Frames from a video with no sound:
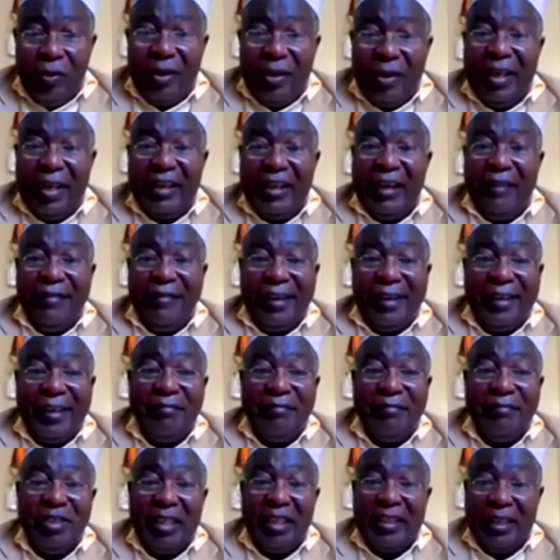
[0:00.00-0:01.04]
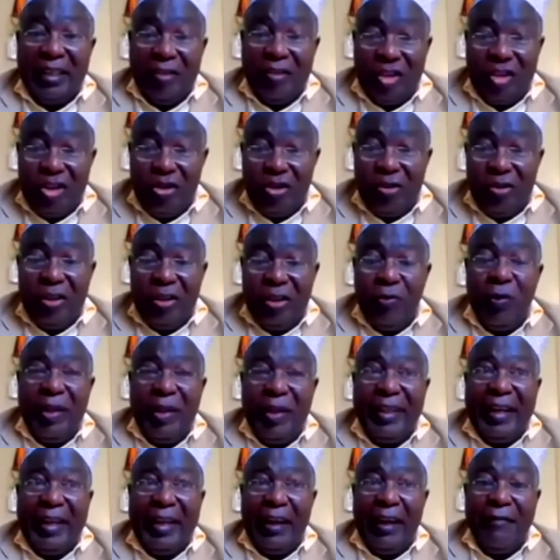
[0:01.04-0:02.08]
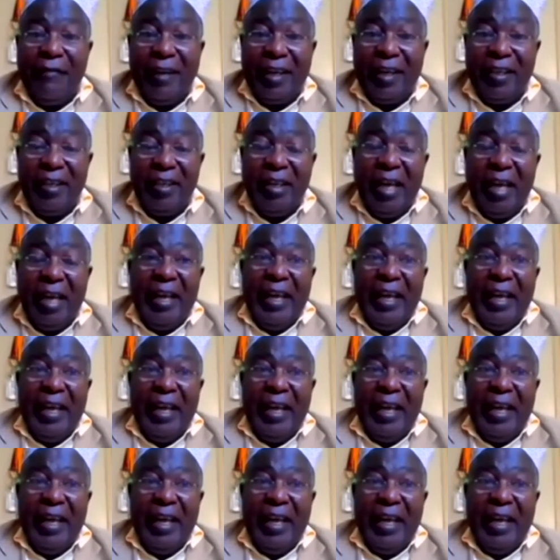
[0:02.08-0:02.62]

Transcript: Were they covering certain regions? Were they covering